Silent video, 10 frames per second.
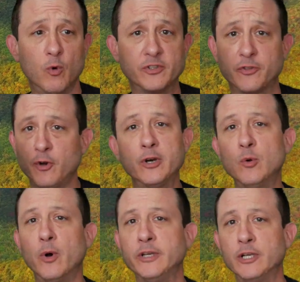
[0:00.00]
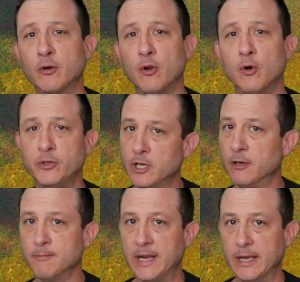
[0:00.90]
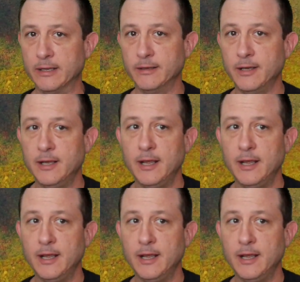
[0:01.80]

was a 31-year-old young man